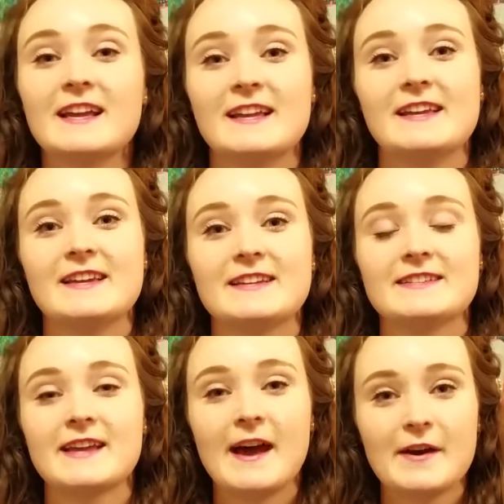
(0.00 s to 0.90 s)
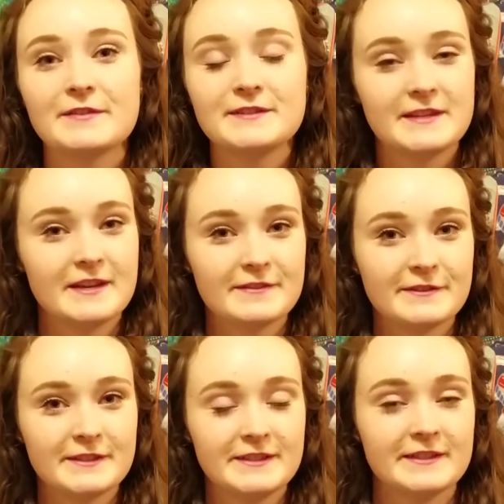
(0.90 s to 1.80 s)
and how to care
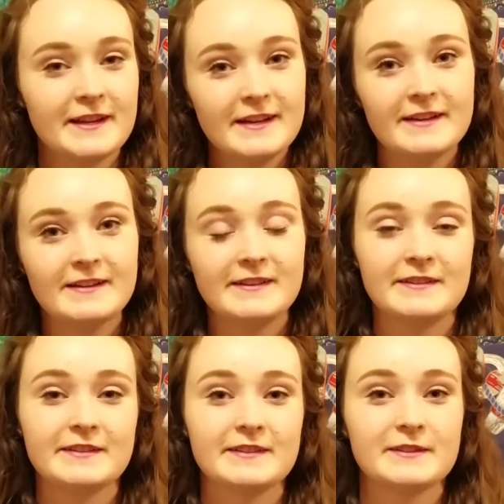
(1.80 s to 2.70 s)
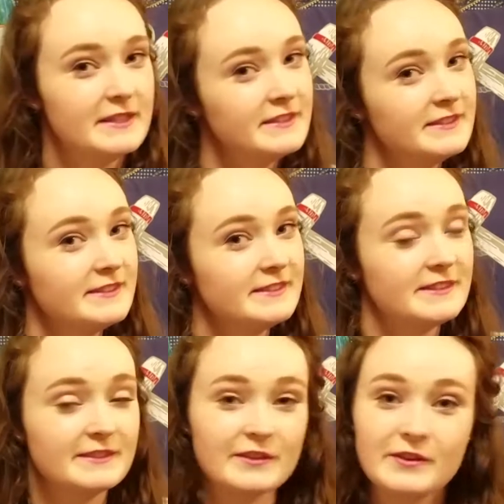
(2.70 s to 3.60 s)
for your hair, your ears,
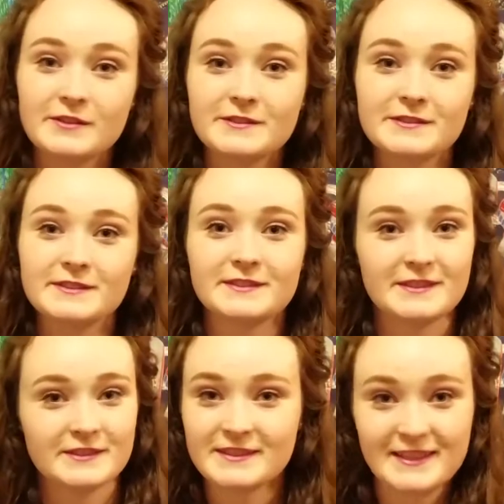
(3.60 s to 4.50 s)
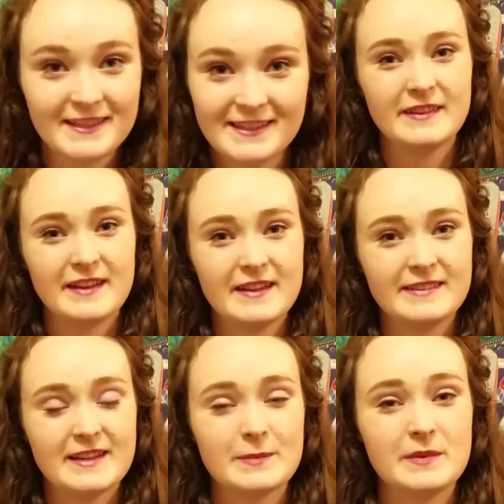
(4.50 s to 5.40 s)
your nose, your skin. They
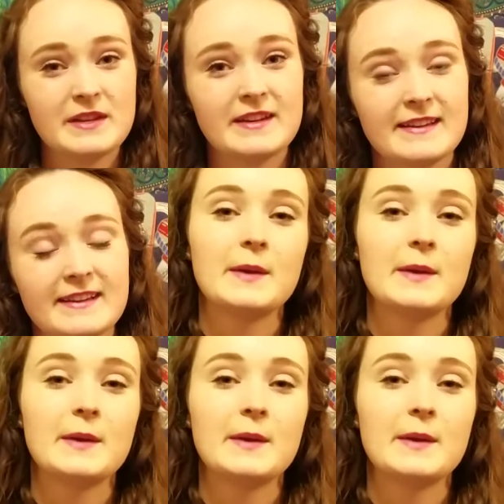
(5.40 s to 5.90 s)
take a beating.